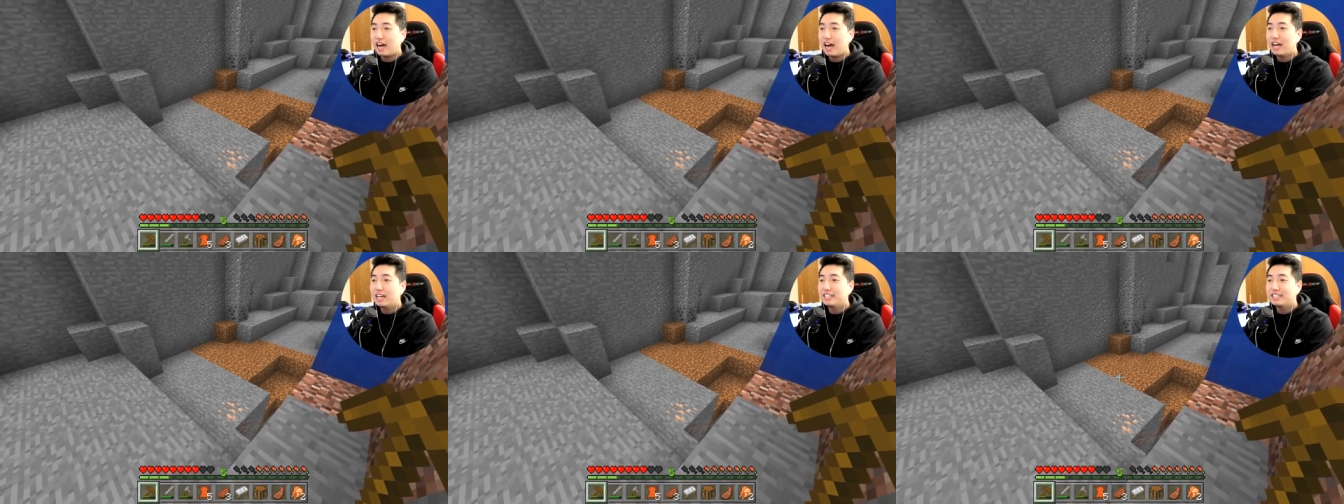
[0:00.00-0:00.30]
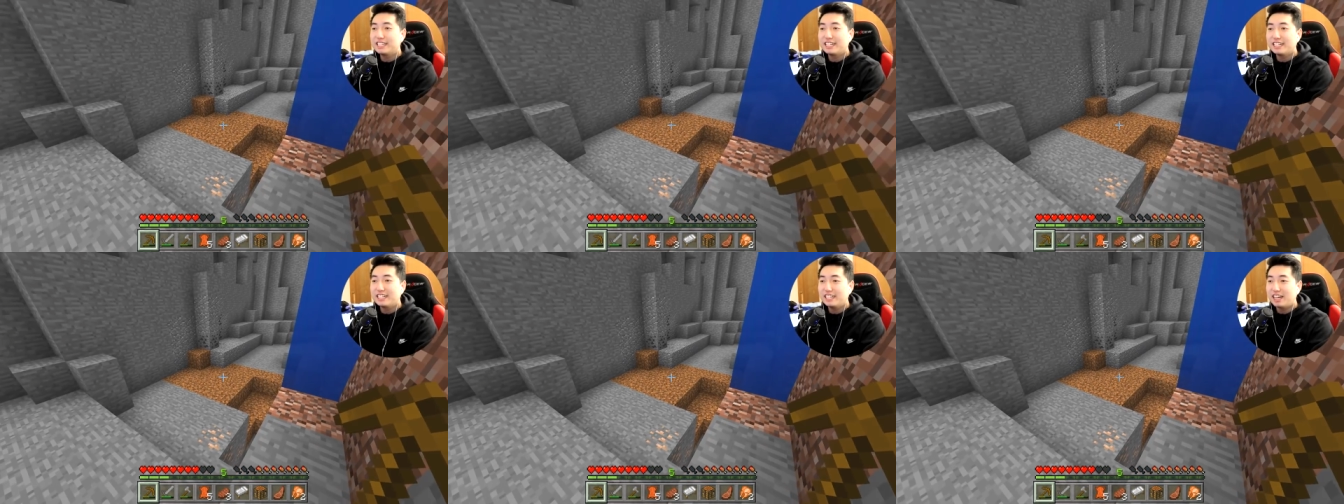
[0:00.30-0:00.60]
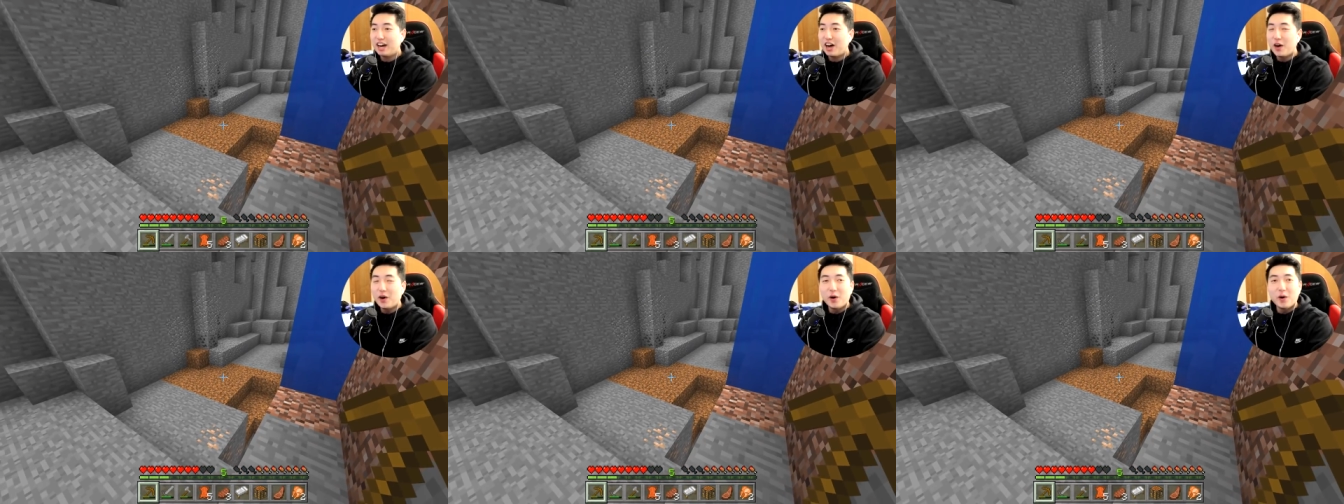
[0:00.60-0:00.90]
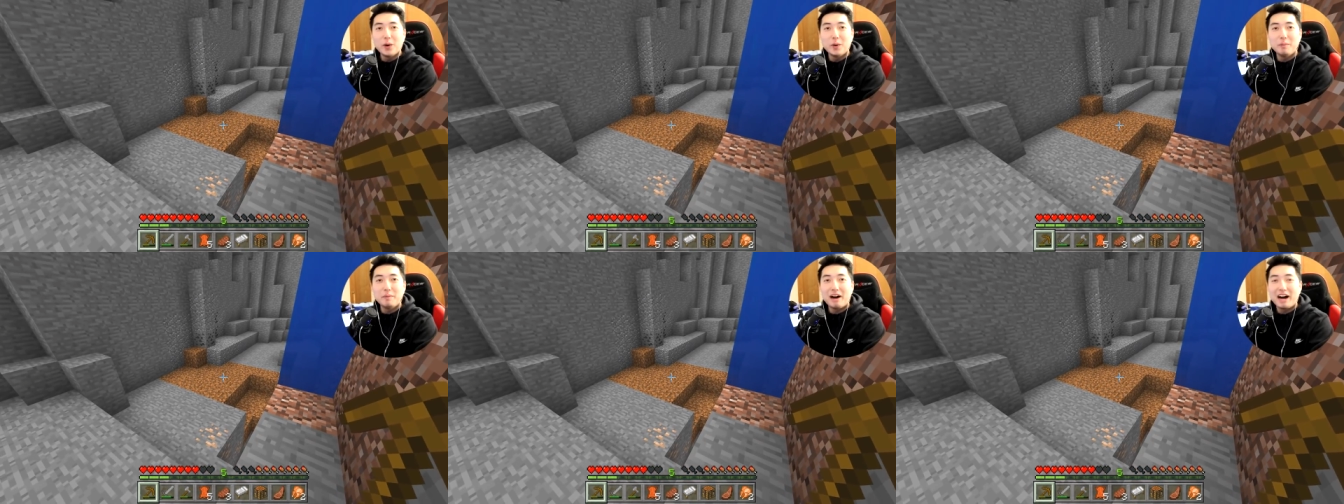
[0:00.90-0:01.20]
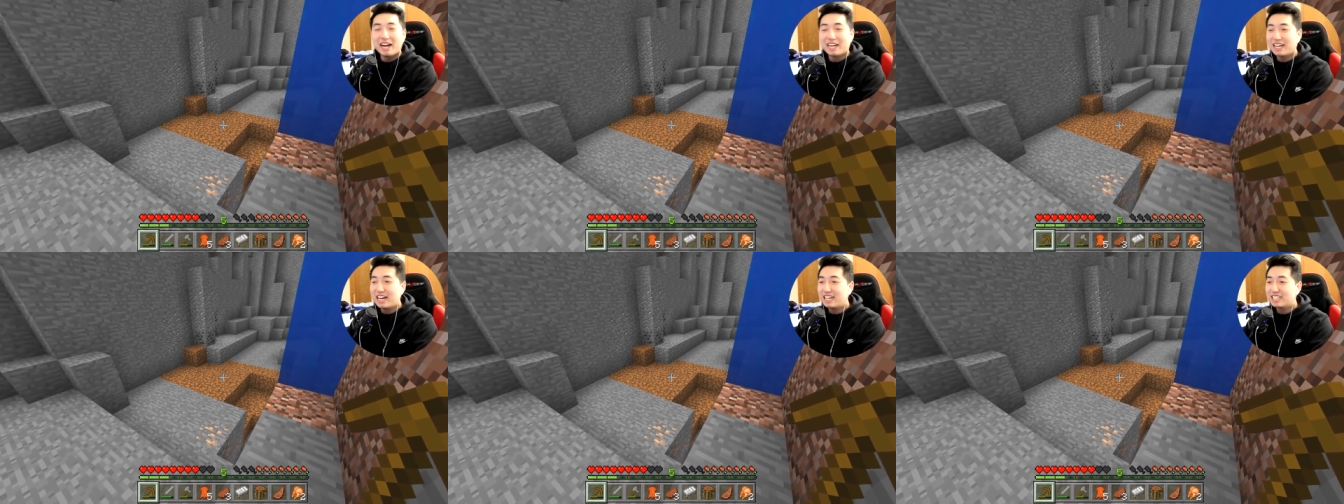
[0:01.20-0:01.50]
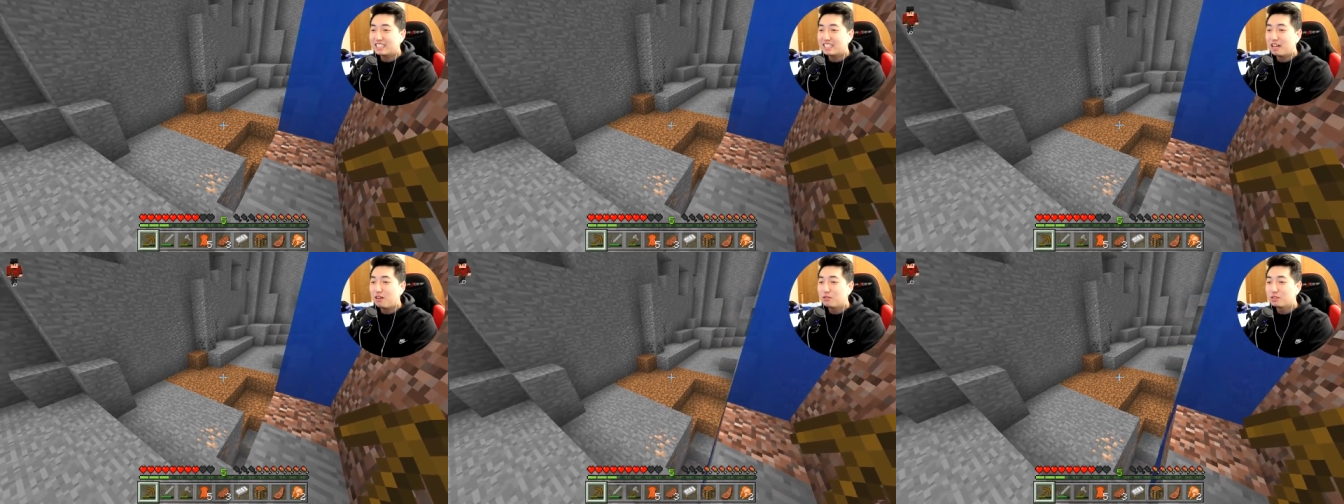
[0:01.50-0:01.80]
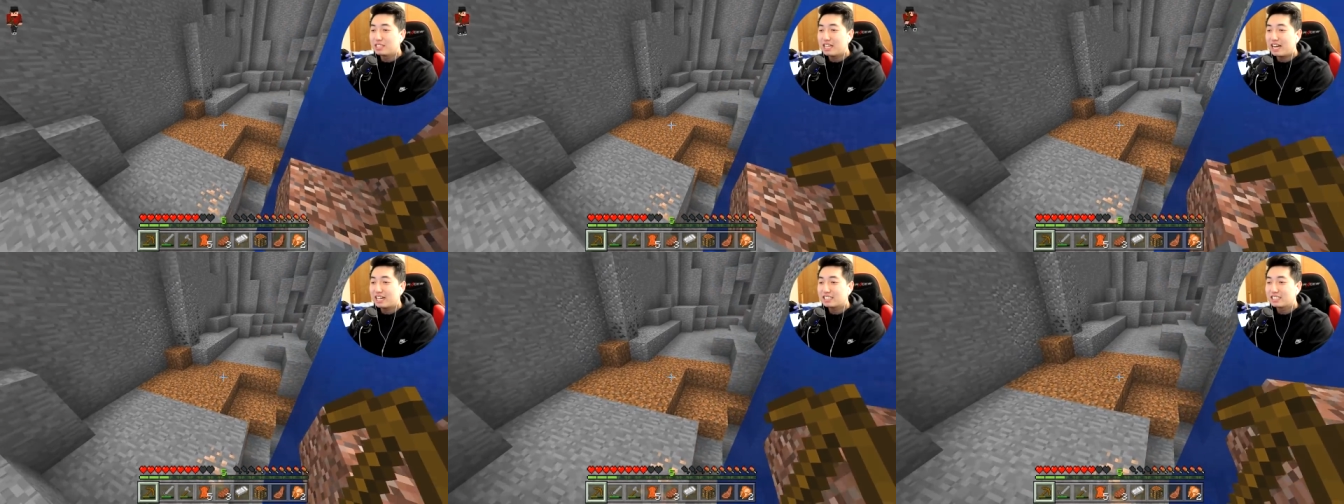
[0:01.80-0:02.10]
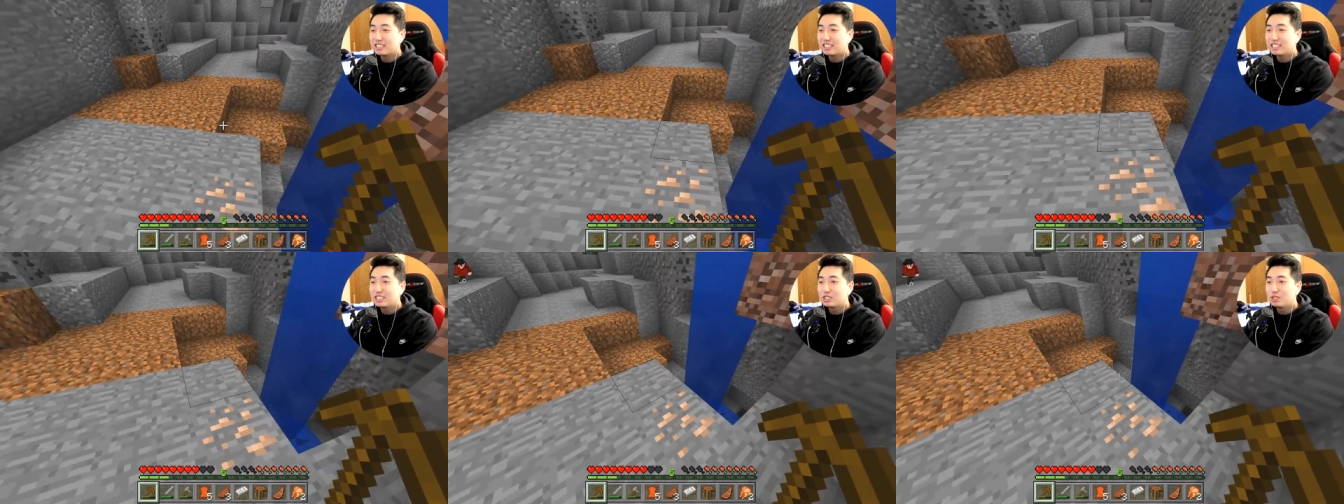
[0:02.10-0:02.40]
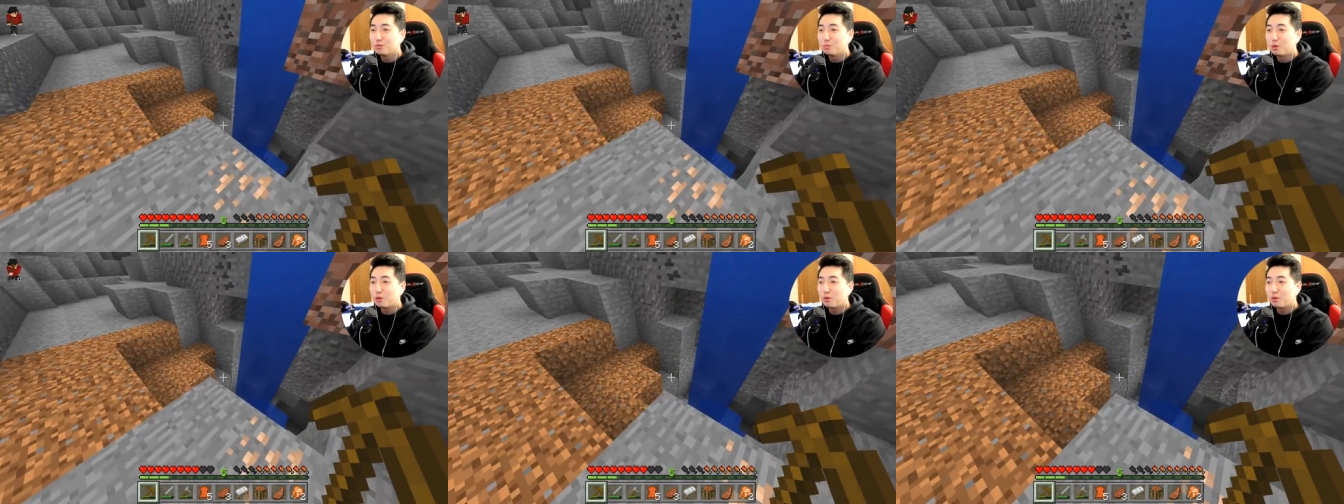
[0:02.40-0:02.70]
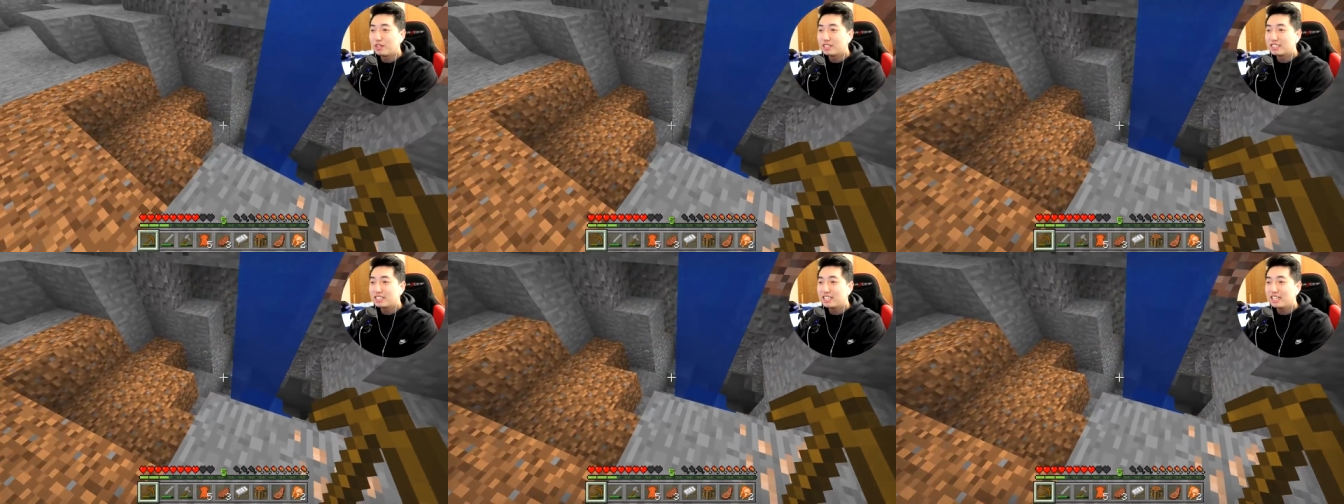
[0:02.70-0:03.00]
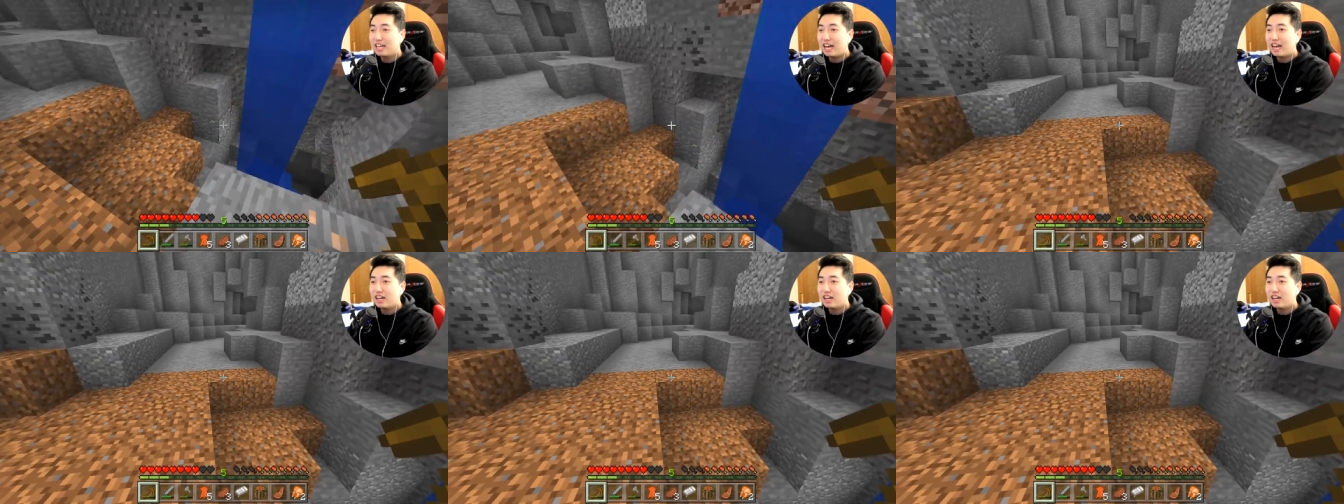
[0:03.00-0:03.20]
I did it. Oh my gosh, that was actually super risky.